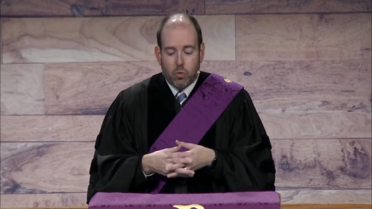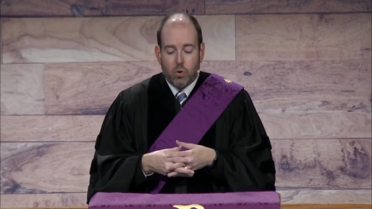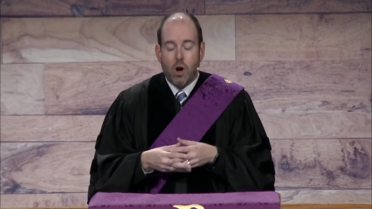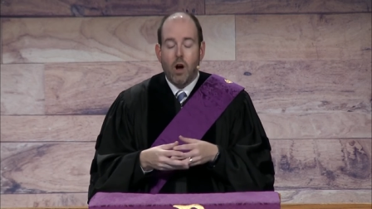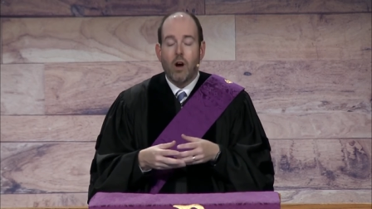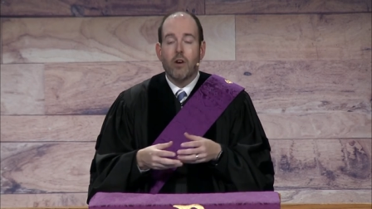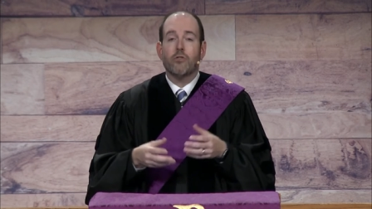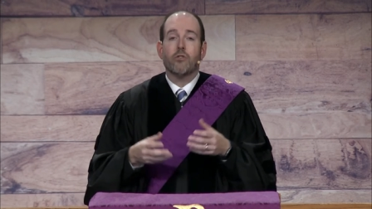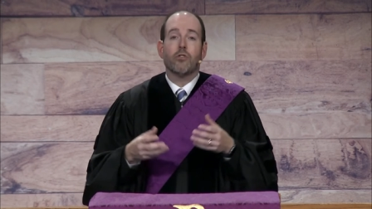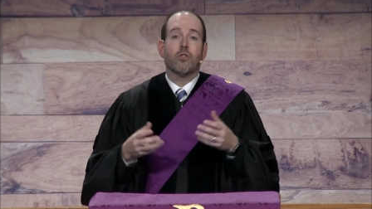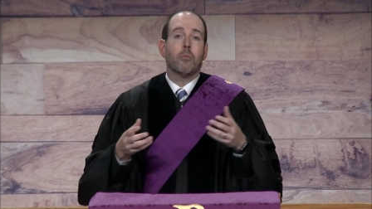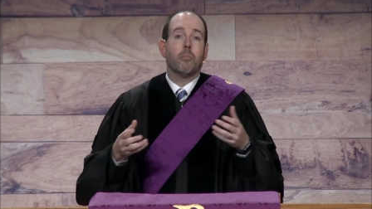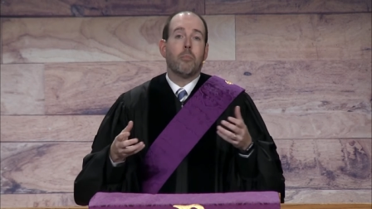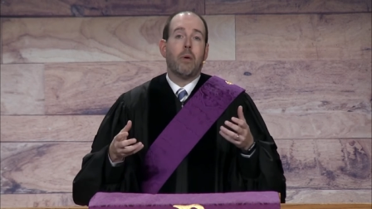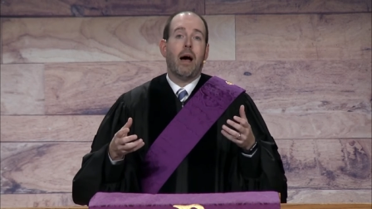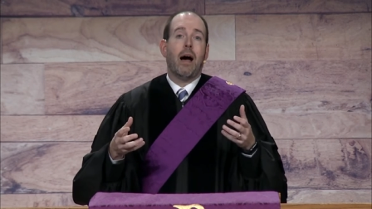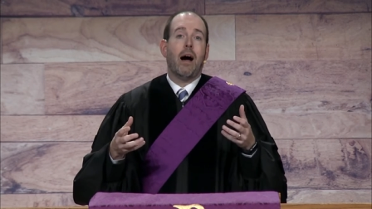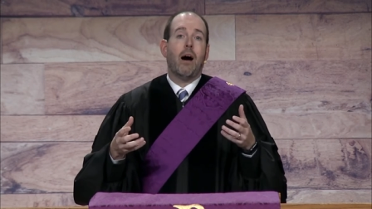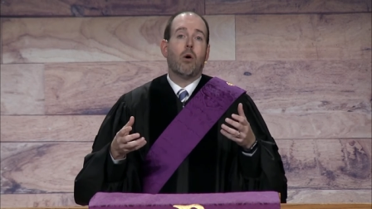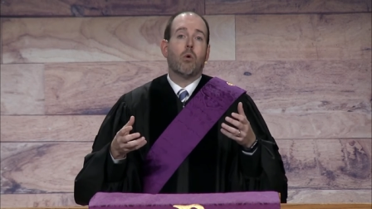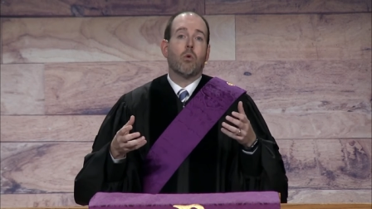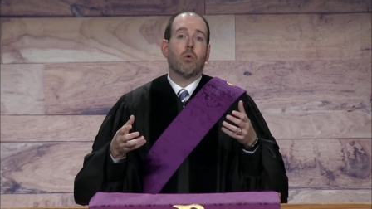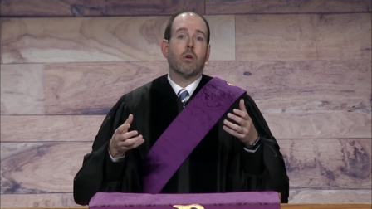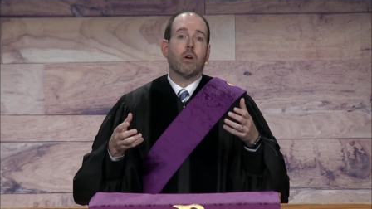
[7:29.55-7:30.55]
were under the
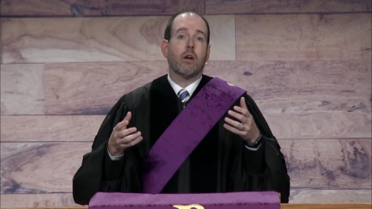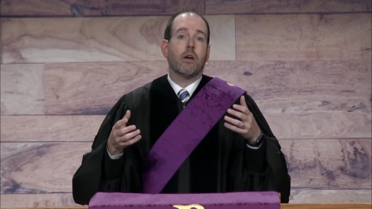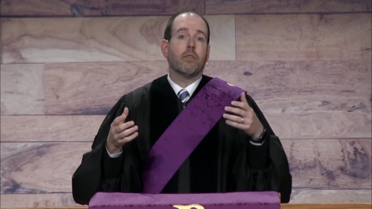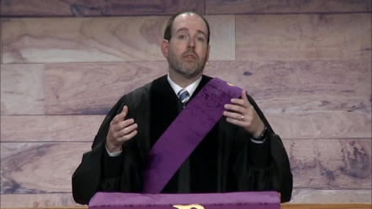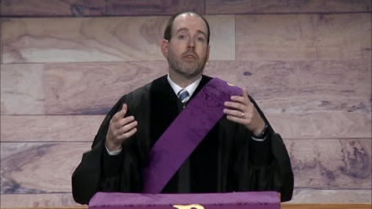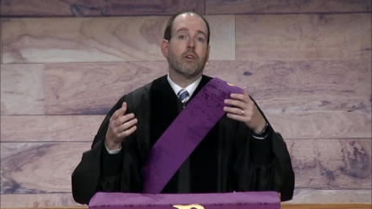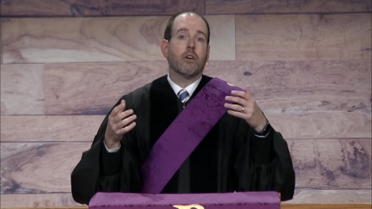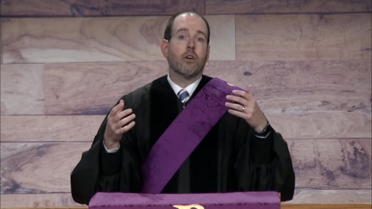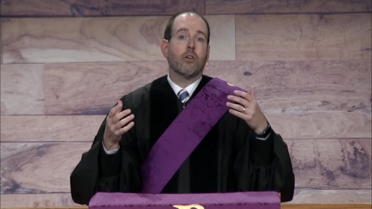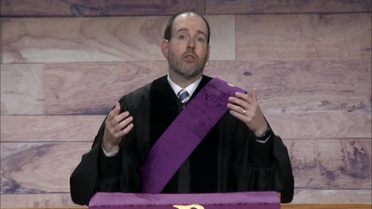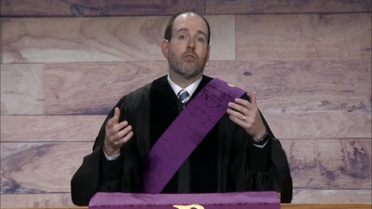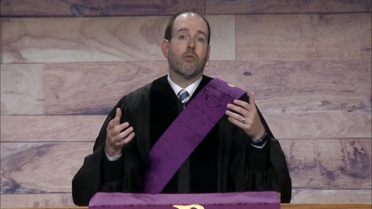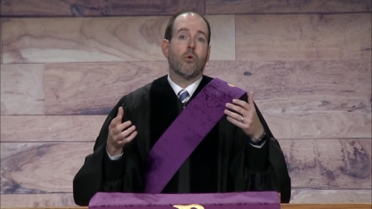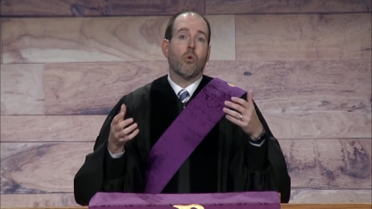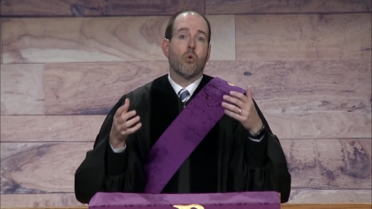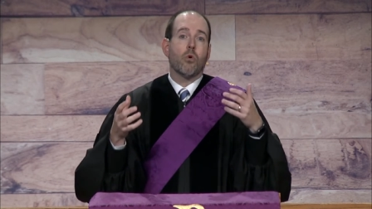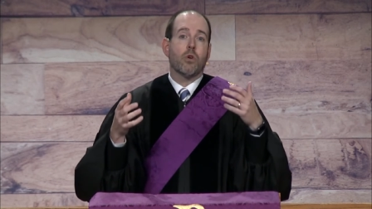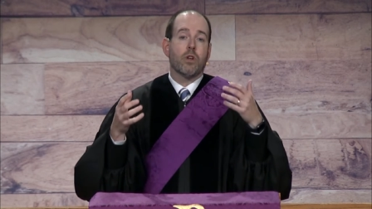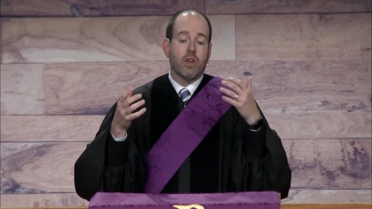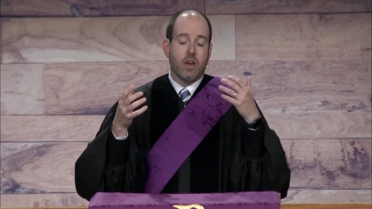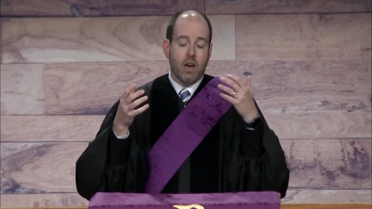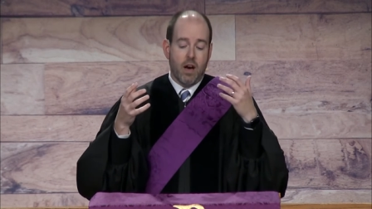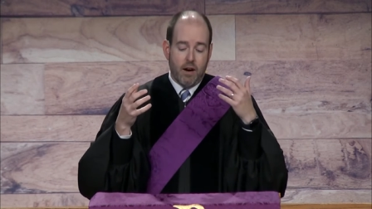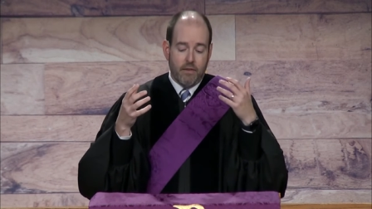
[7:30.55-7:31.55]
power and the
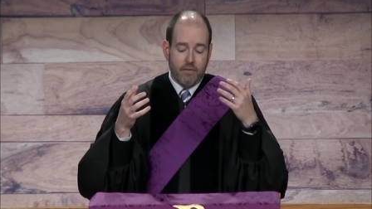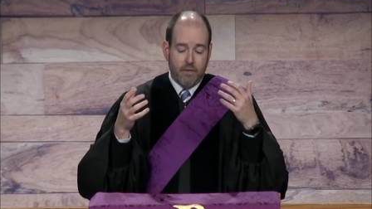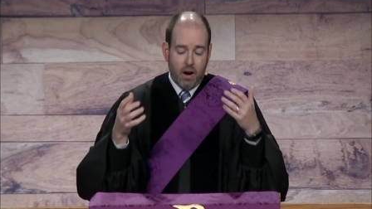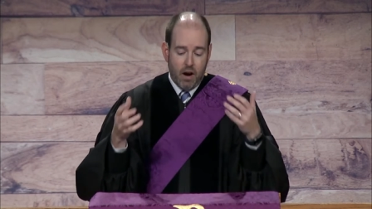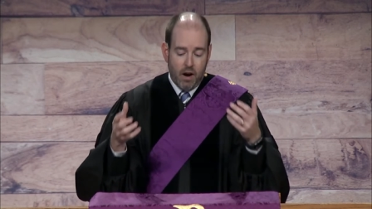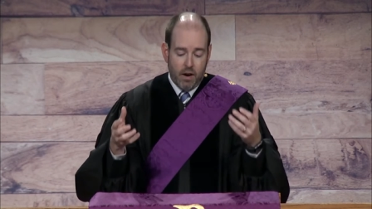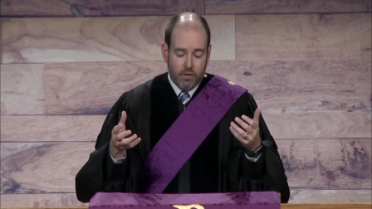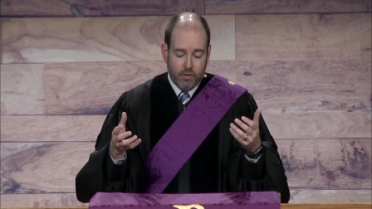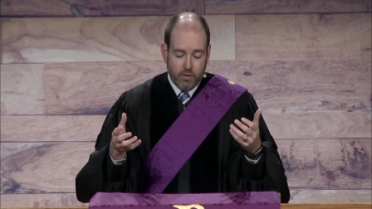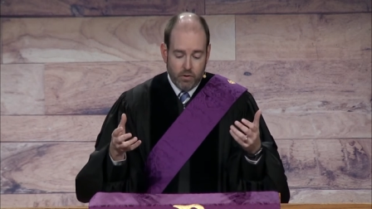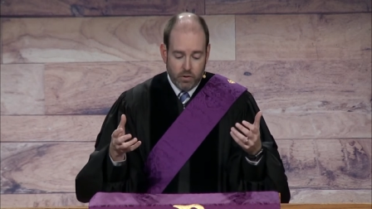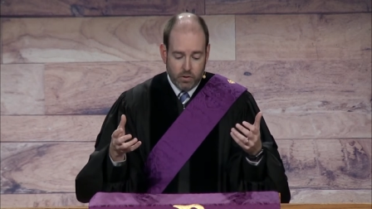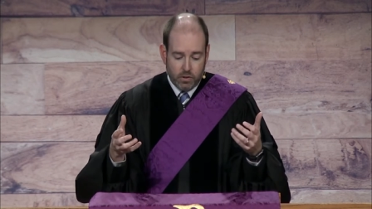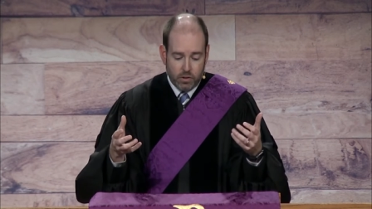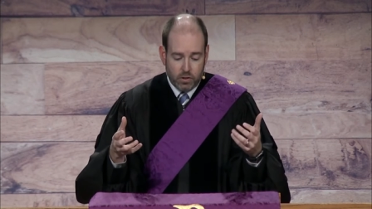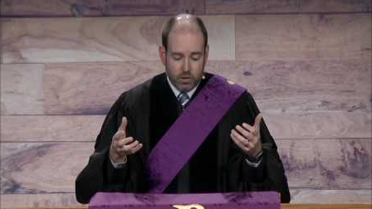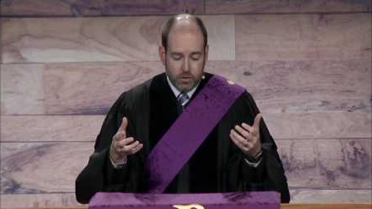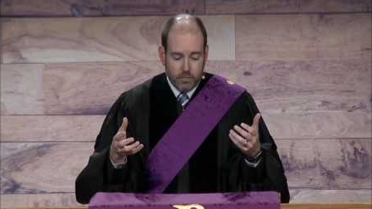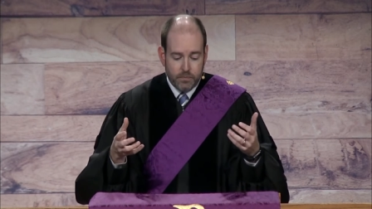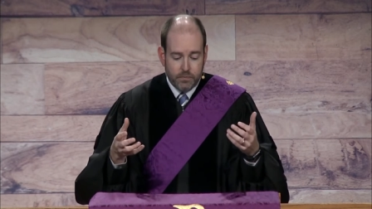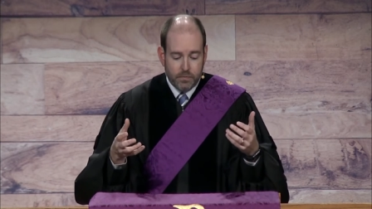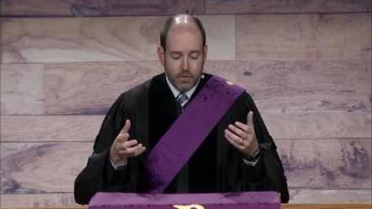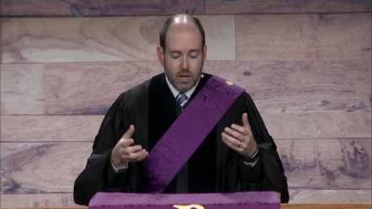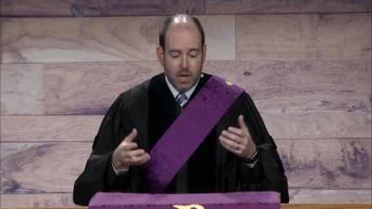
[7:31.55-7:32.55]
authority of others.